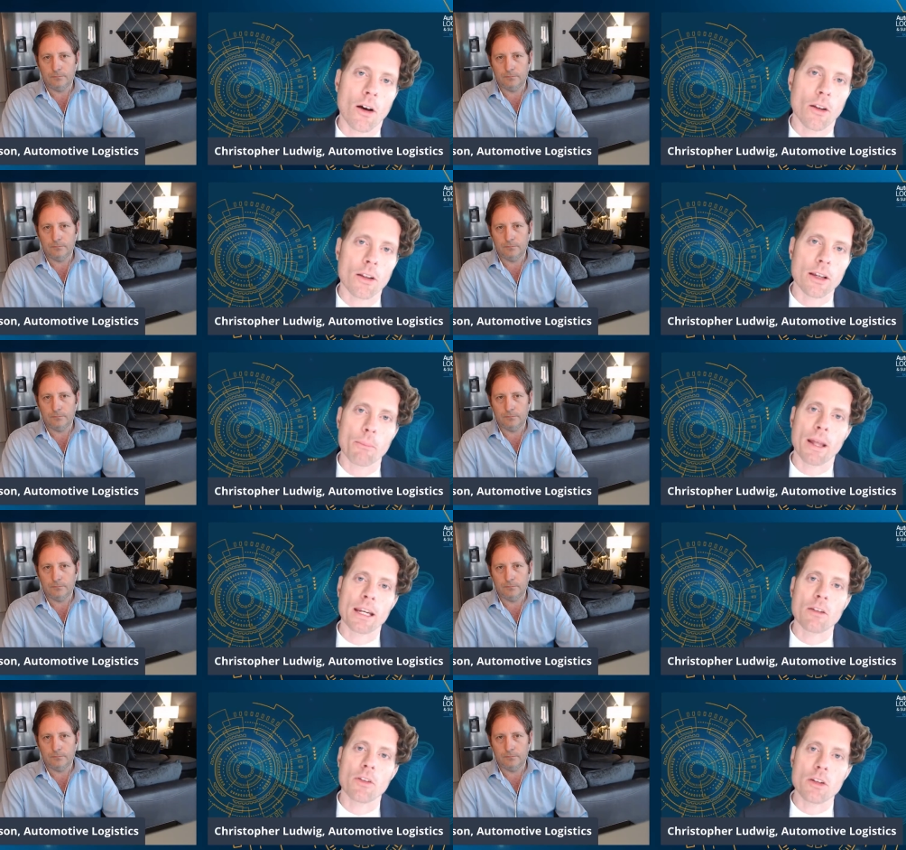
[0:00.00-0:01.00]
Speaker 1: hotly
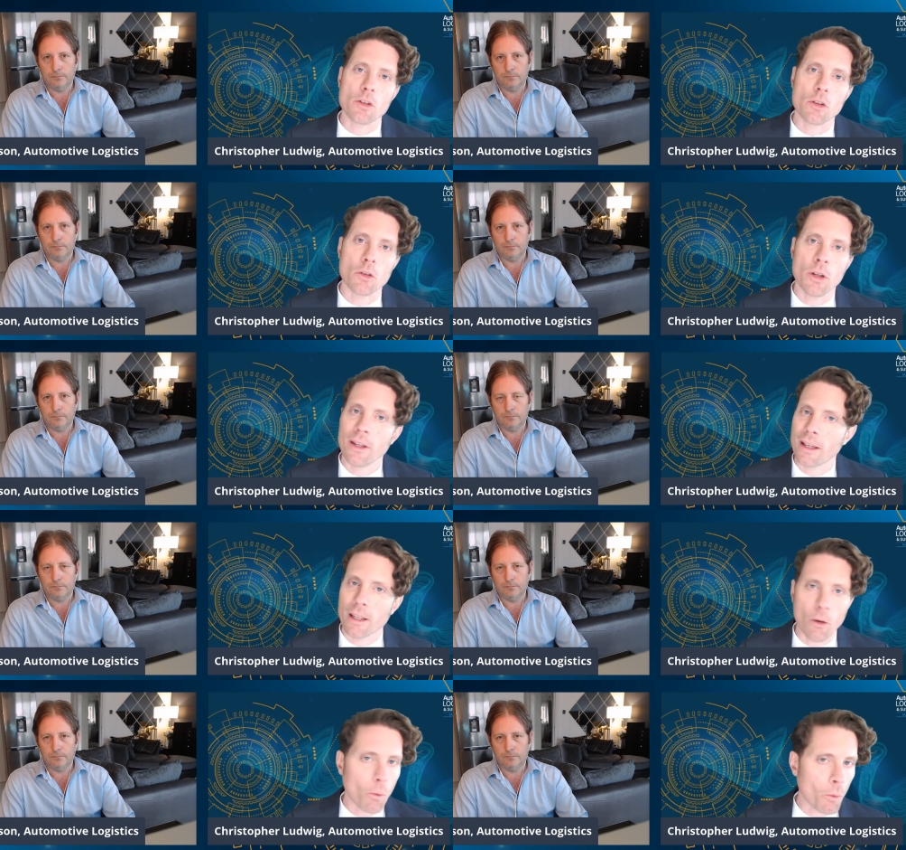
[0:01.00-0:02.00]
competitive issue?
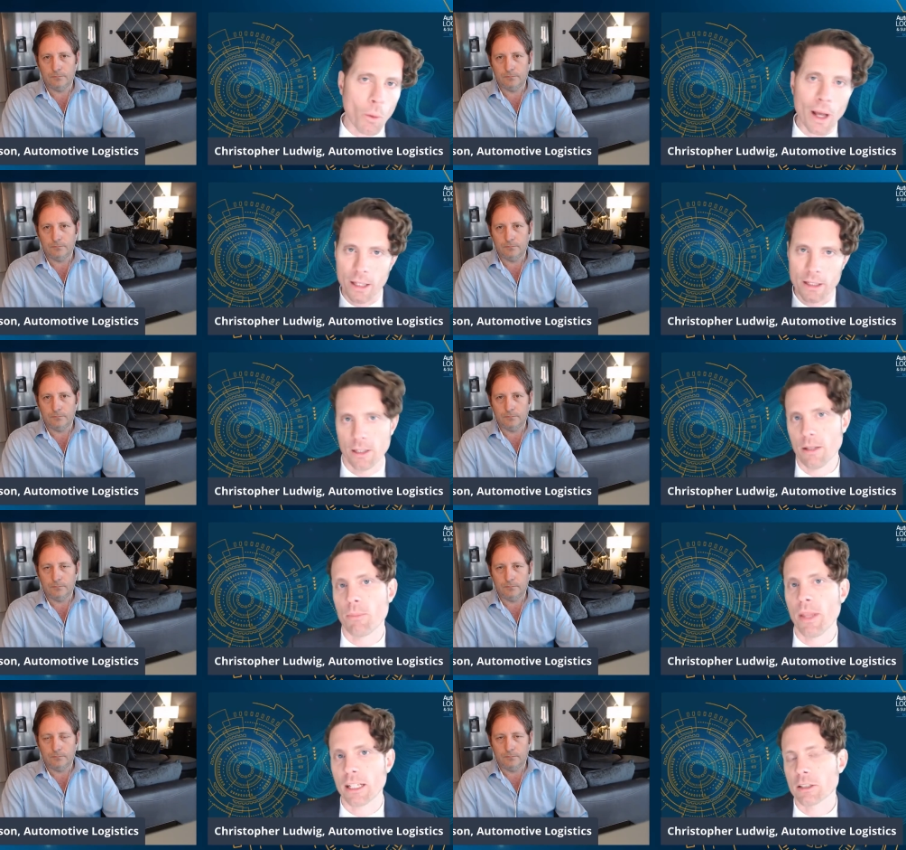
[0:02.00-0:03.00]
You know, well into
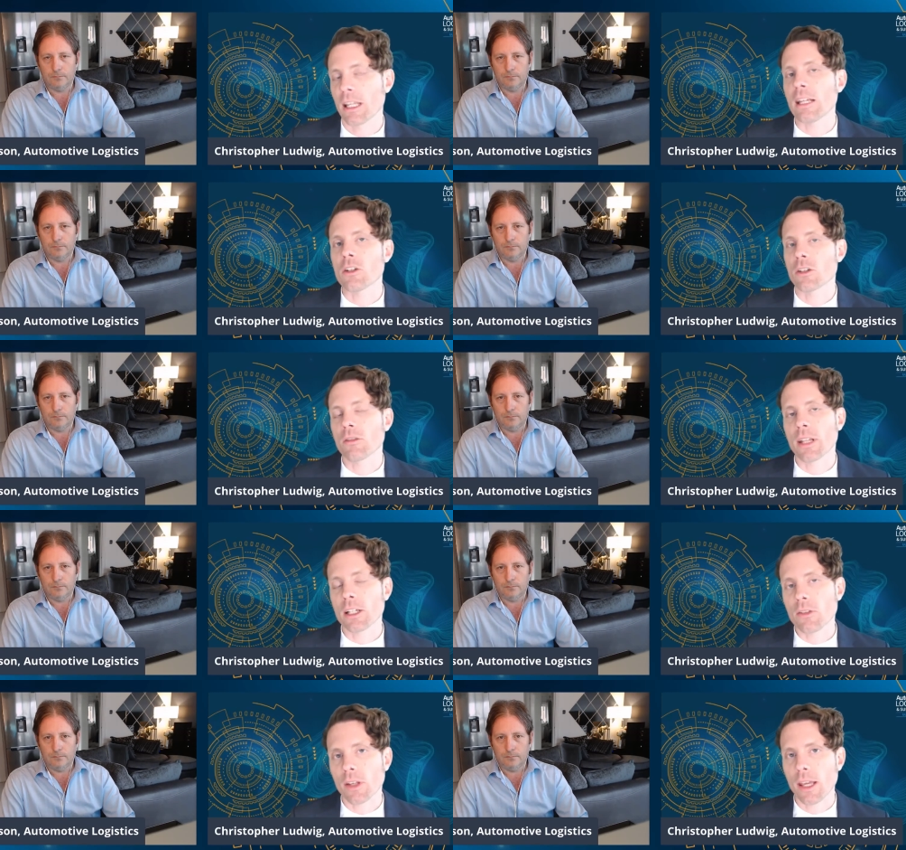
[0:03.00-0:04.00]
the next stages of
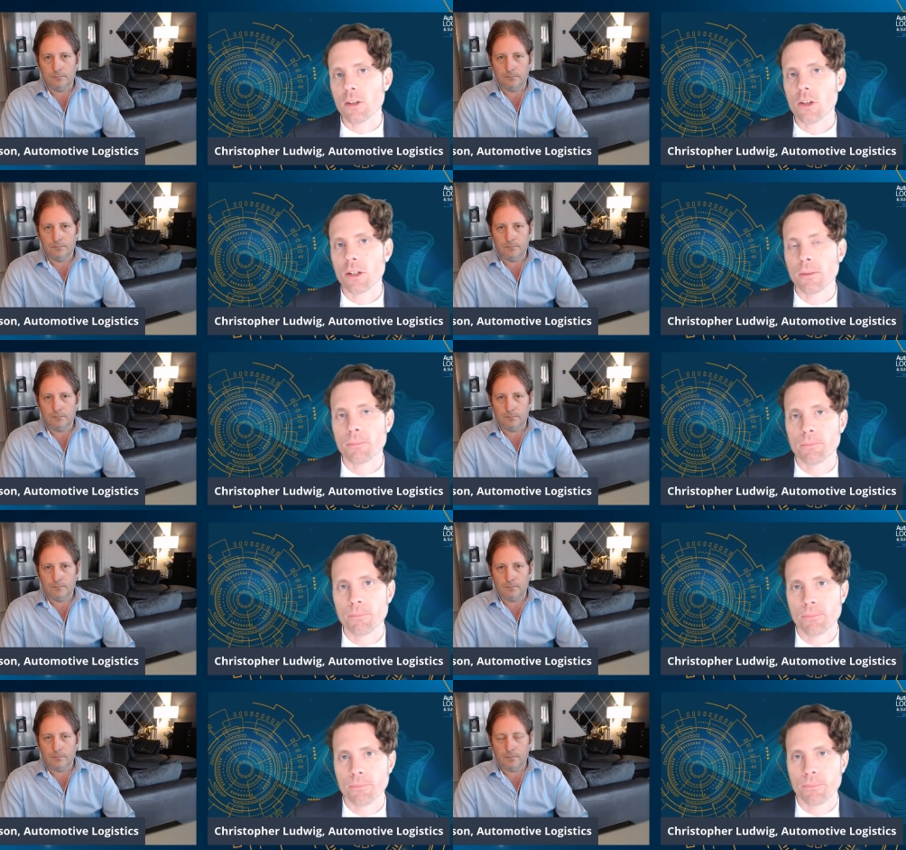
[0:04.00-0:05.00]
electrification.
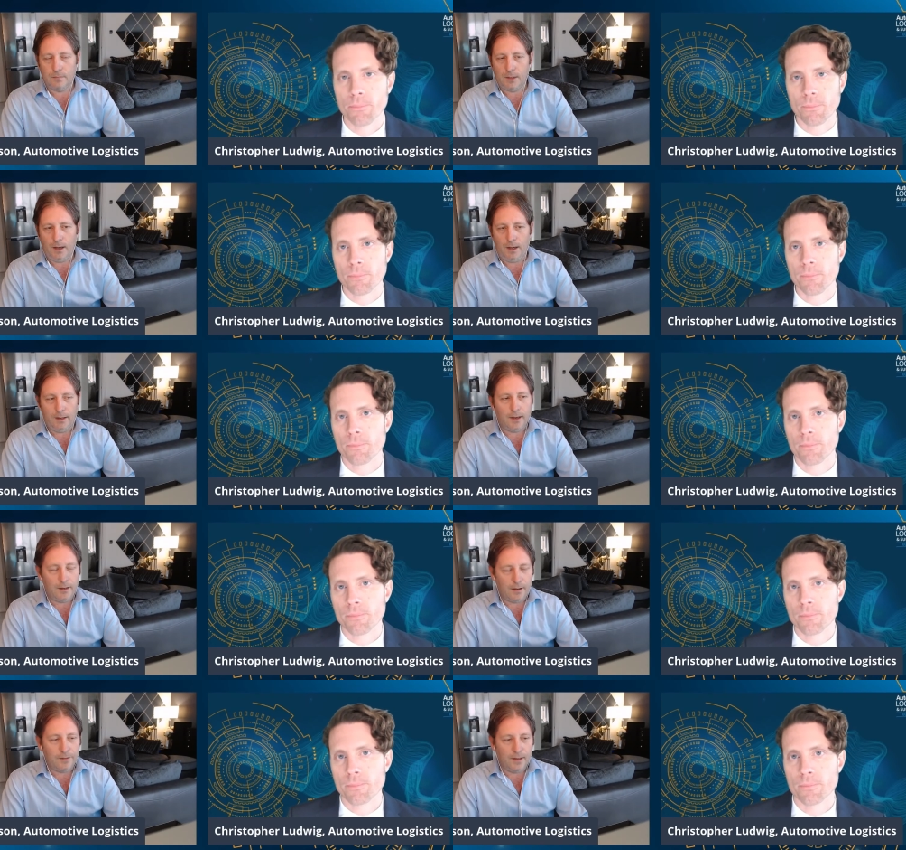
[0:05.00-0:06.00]
Speaker 2: I,
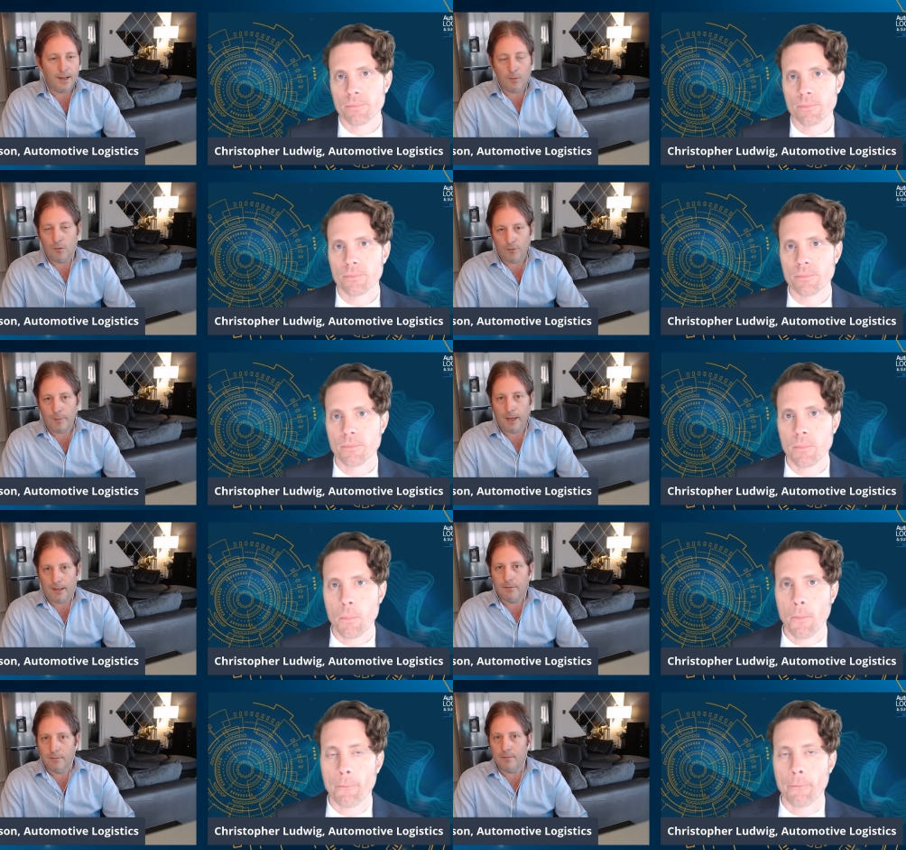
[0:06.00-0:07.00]
I think it will
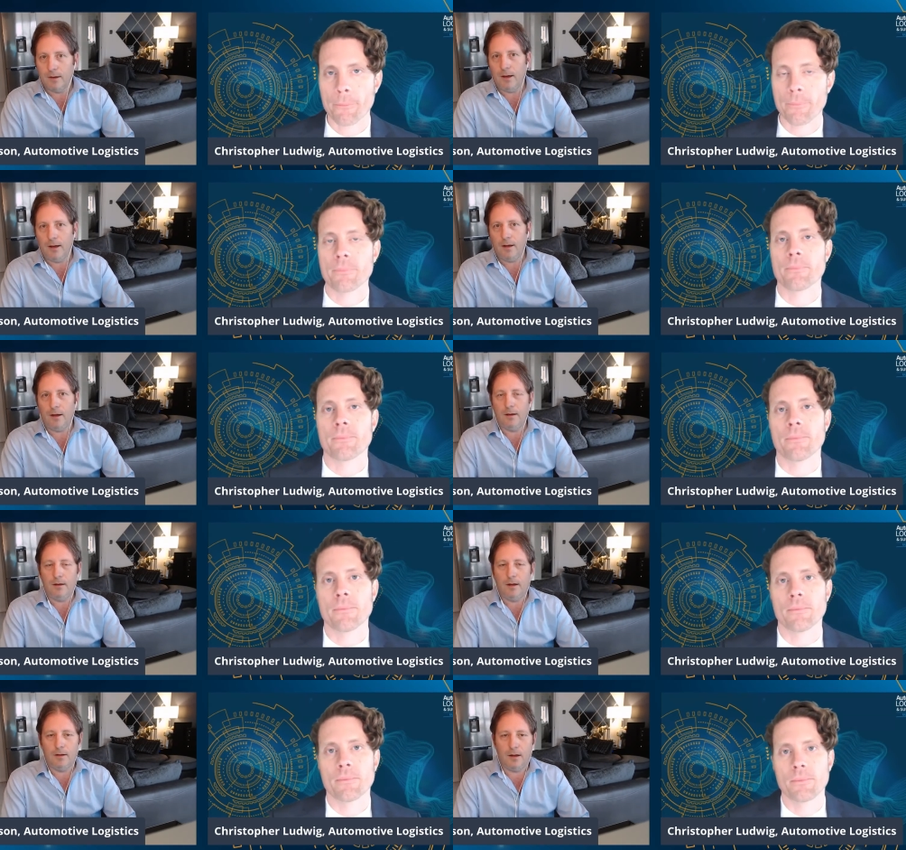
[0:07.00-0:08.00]
remain
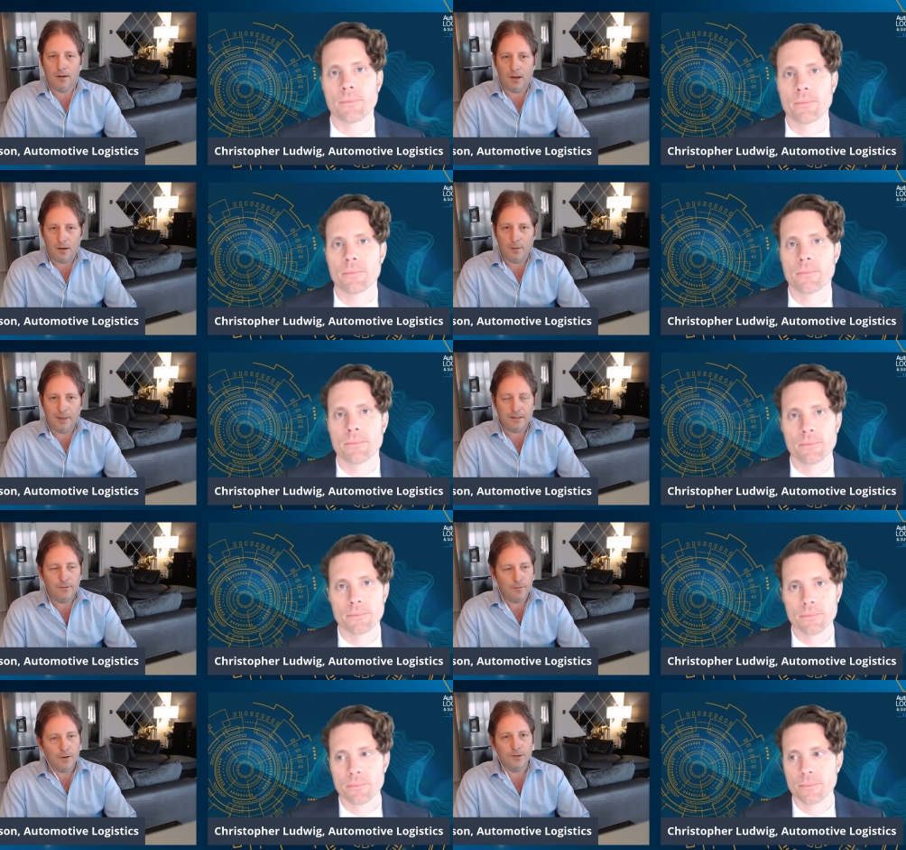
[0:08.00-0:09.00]
uh, a
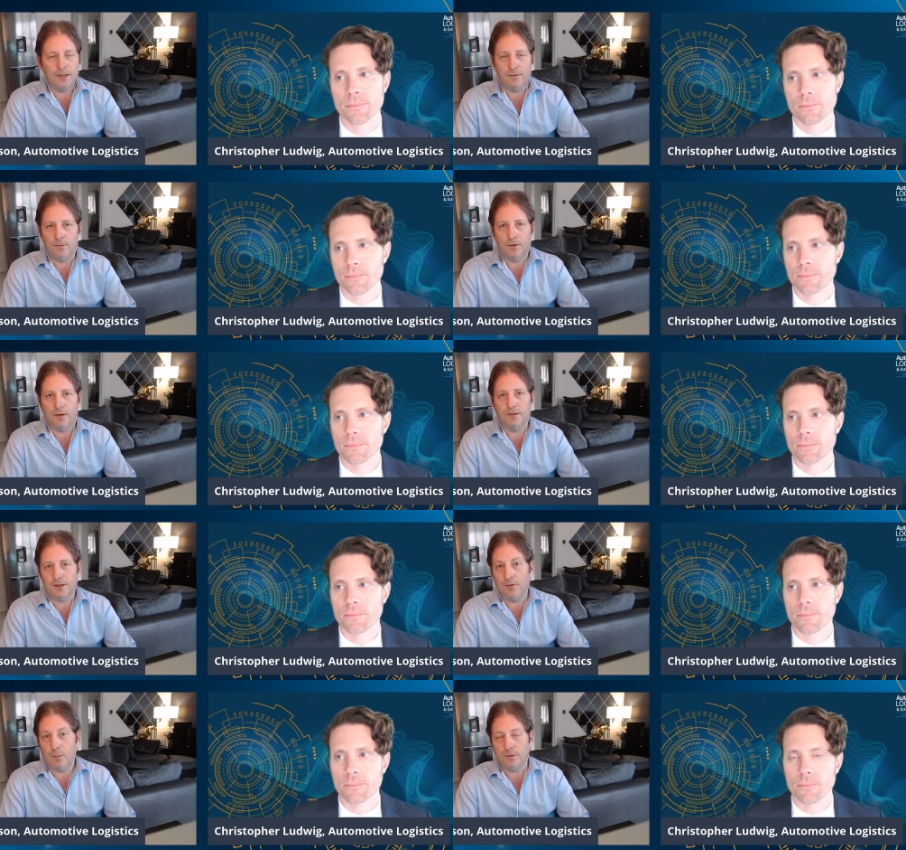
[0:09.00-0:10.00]
competitive advantage for a
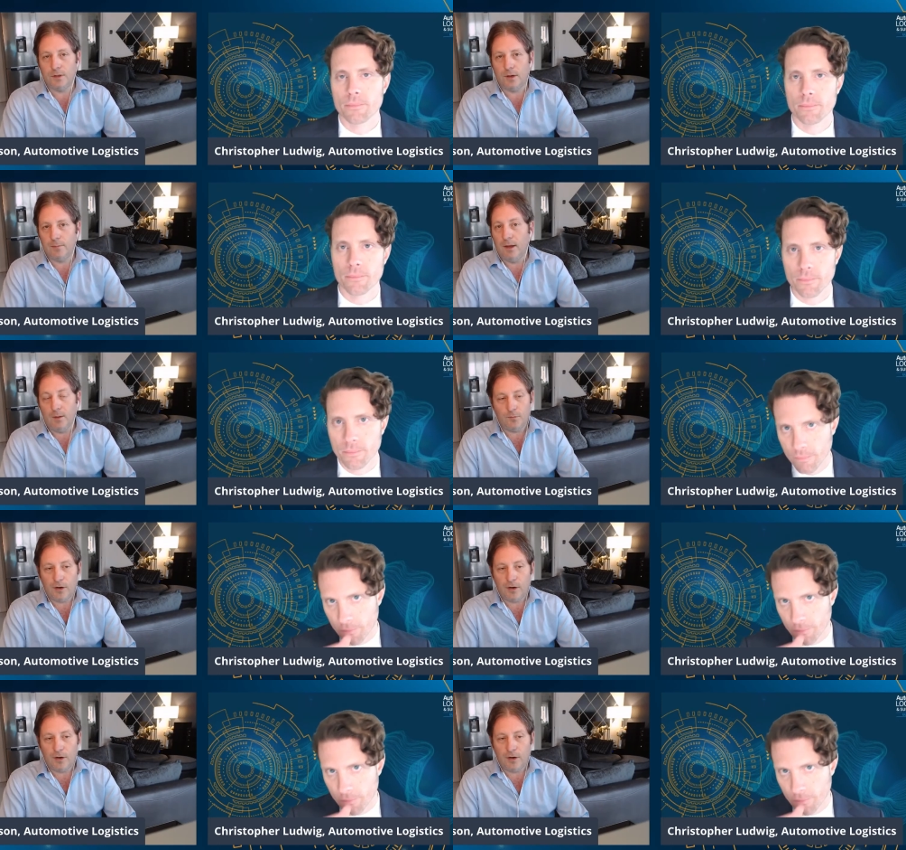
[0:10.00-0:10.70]
considerable time,